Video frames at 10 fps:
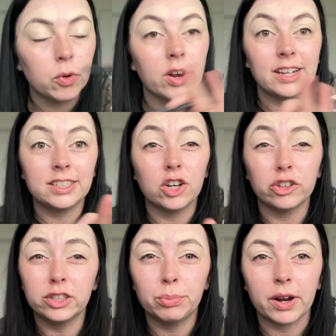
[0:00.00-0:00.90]
I did
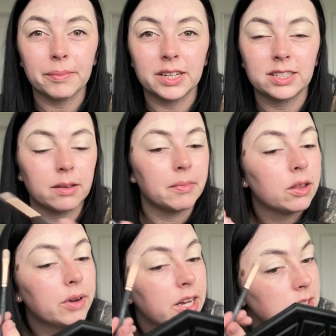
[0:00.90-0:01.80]
already prep my skin, by the
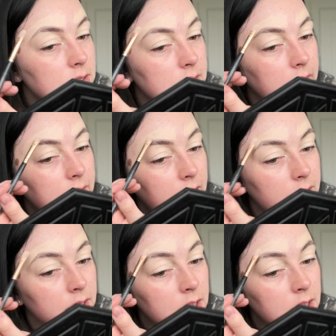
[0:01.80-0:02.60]
way. I didn't say that,